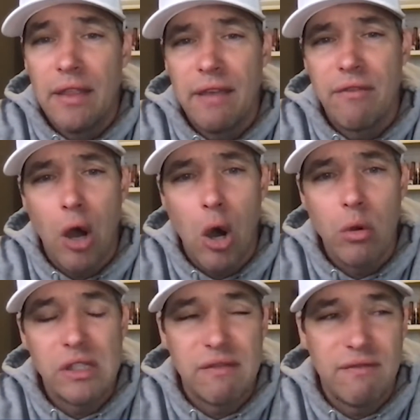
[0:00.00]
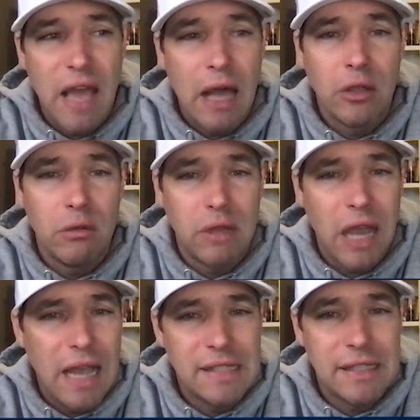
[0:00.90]
they've always valued
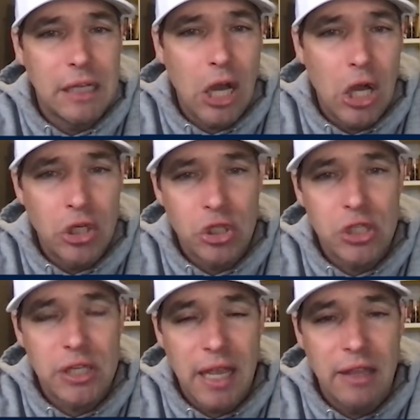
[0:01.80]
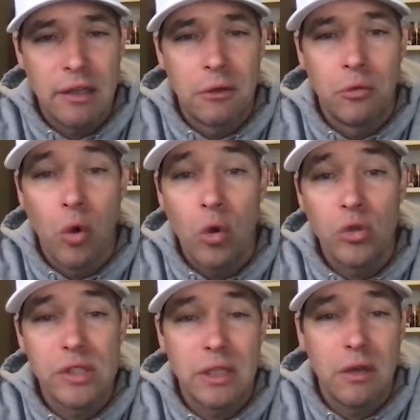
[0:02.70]
guys that understand their
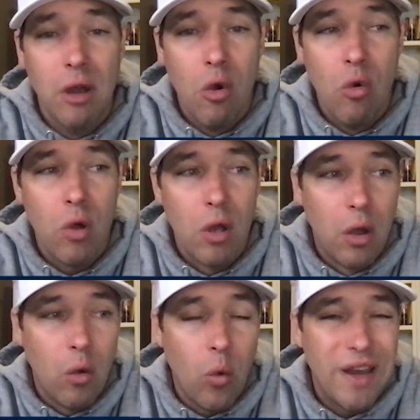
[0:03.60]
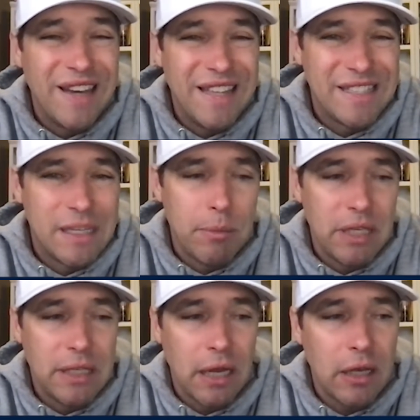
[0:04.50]
roles and know what needs to
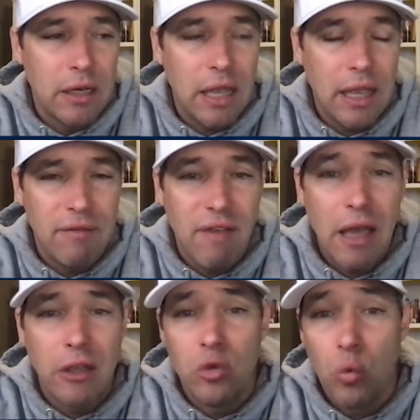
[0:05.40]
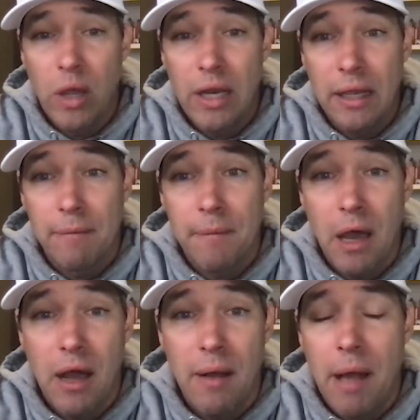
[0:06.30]
be done and value winning.
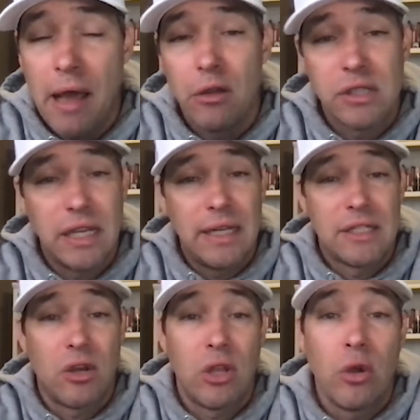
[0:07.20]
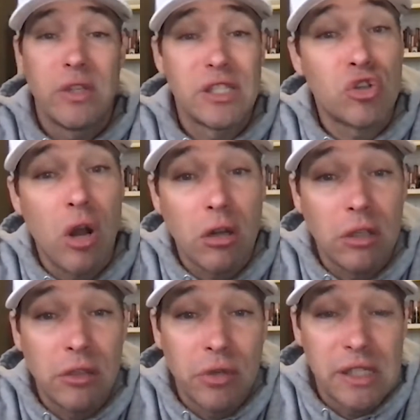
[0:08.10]
I know San Antonio has
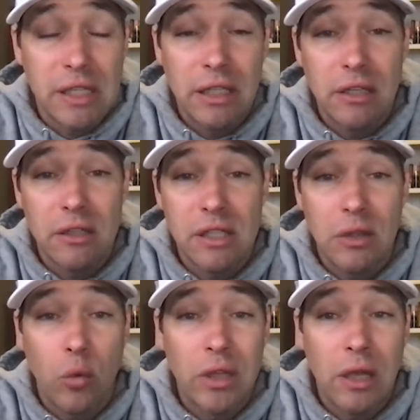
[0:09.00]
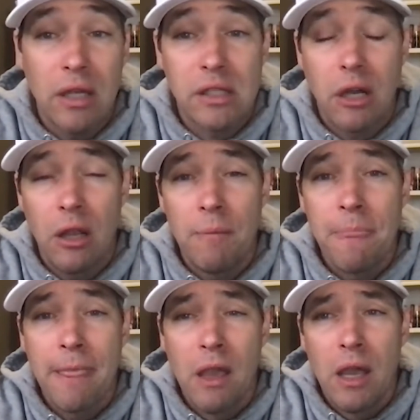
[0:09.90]
struggled in recent years in the win-loss column,
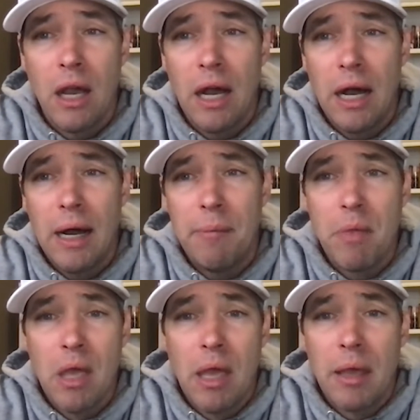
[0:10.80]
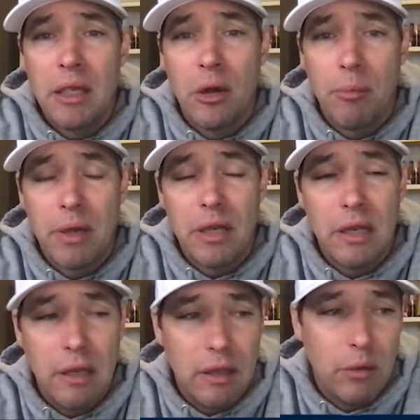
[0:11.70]
you know, but
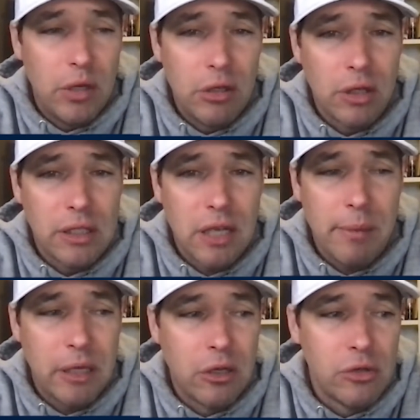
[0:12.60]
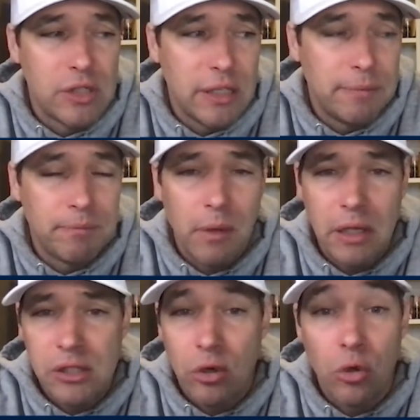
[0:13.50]
when you look at Tommy Cousy,
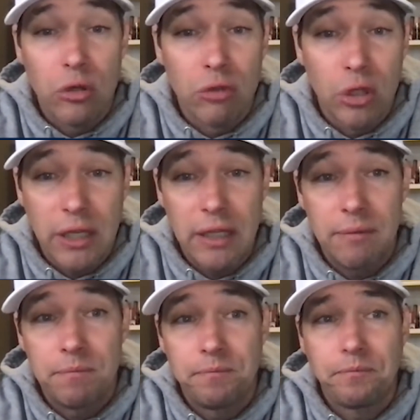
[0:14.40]
he's an older rookie.